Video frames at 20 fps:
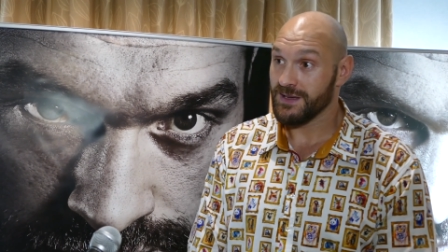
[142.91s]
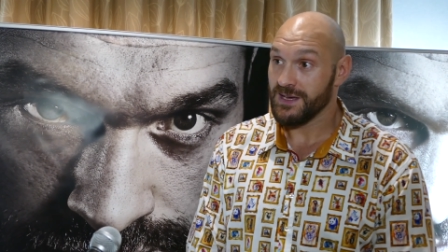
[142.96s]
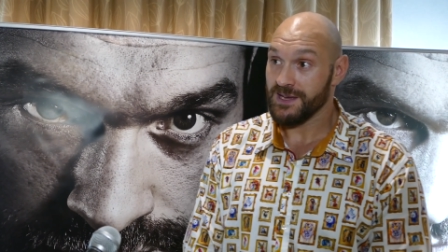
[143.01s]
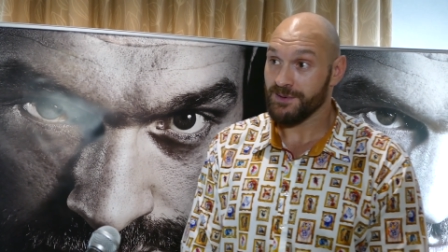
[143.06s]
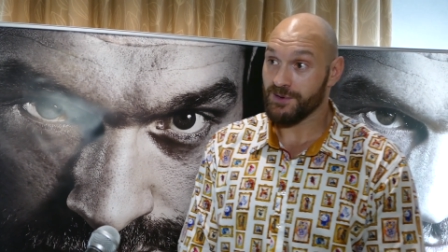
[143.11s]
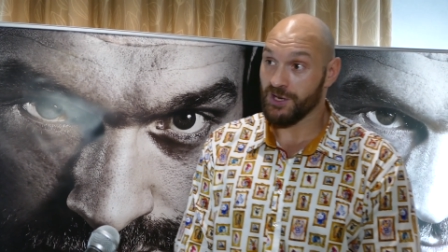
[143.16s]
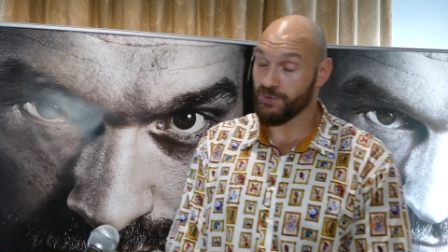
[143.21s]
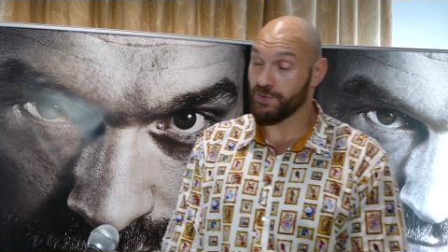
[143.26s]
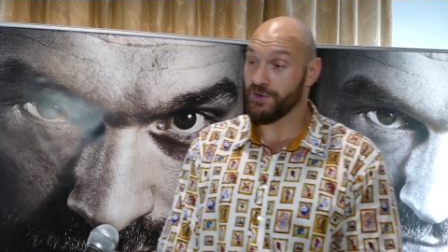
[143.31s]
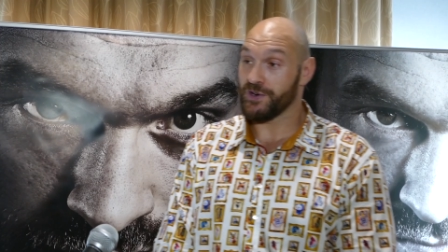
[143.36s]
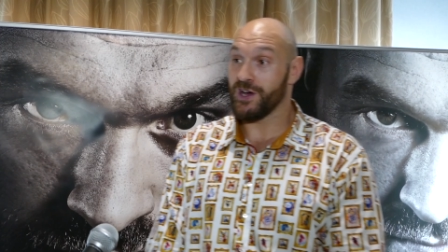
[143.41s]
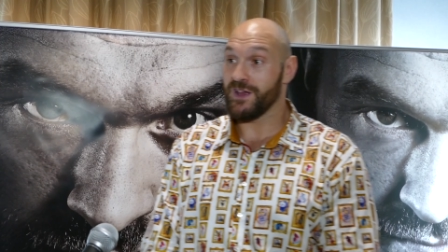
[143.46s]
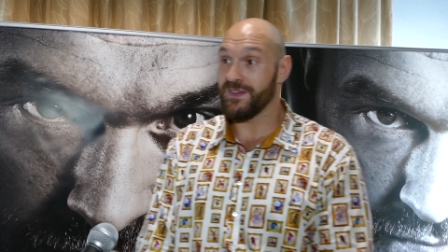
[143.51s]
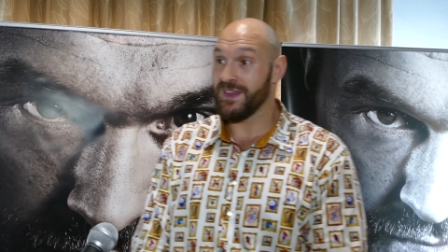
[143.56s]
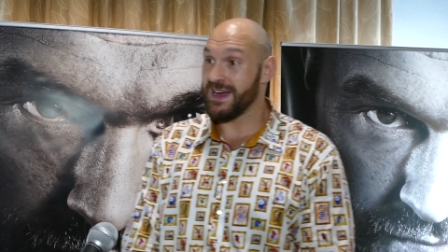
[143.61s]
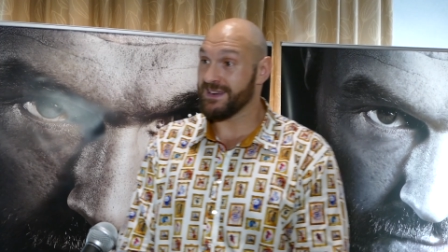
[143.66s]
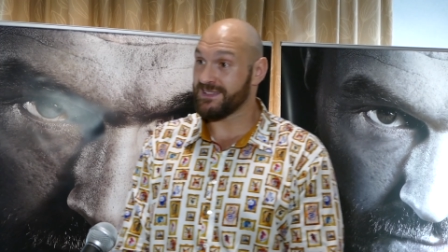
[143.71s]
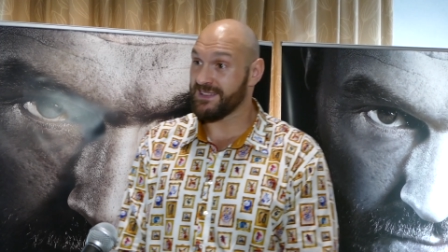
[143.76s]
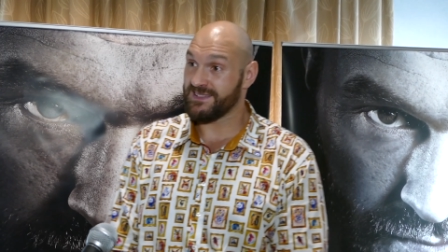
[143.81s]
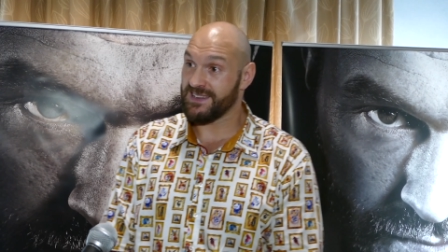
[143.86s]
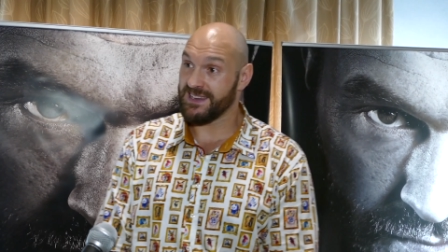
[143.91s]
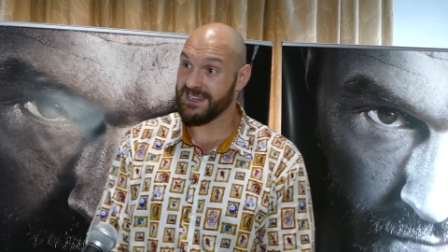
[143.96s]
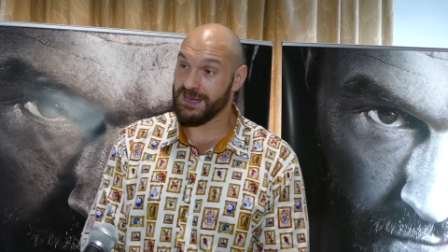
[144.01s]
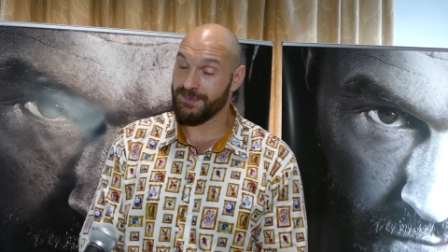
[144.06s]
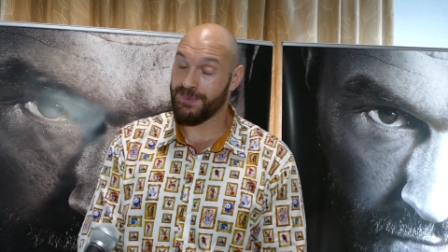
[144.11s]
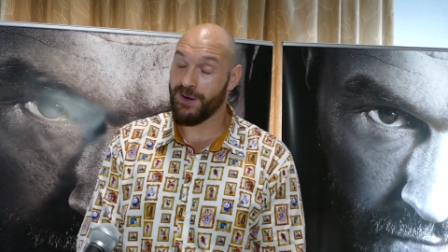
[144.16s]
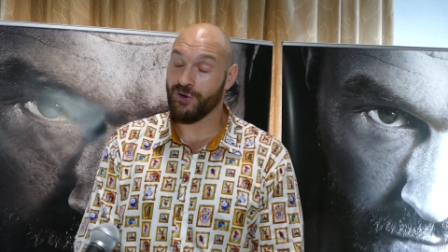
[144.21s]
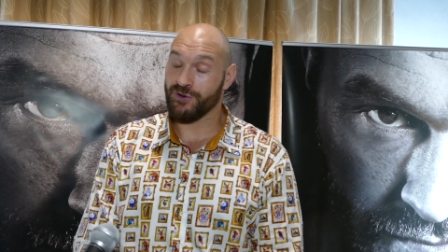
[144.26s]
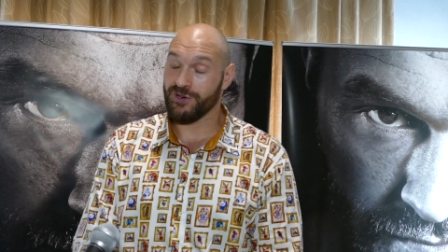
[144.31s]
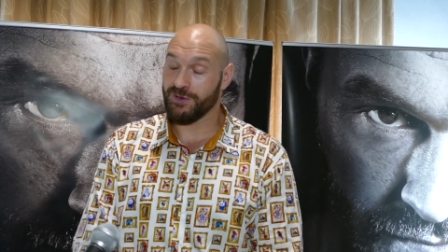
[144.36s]
because we're not there to see the
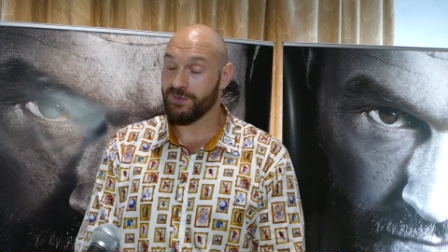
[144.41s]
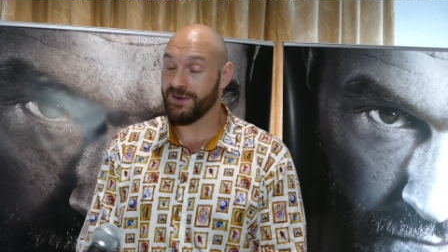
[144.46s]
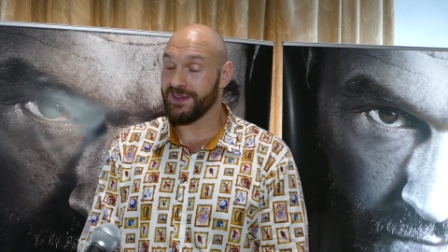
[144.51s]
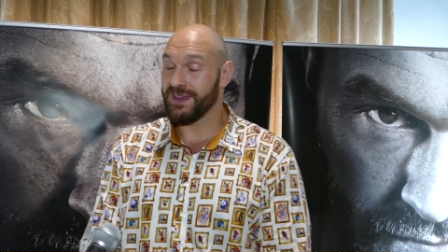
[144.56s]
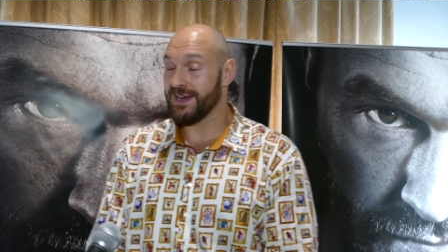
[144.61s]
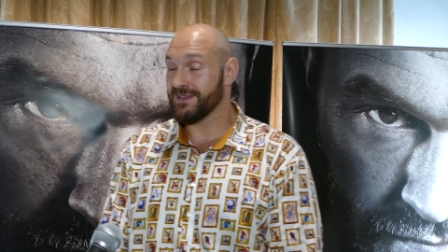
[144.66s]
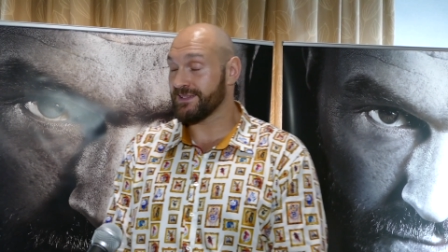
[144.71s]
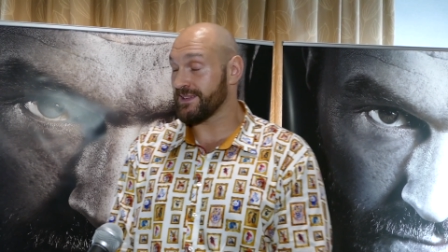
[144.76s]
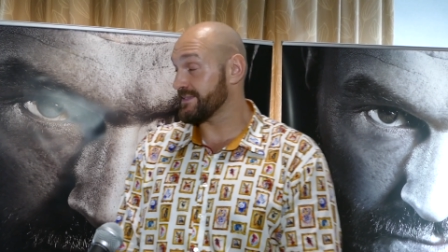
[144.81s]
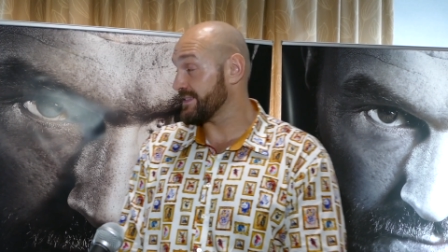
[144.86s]
opponent, we're there to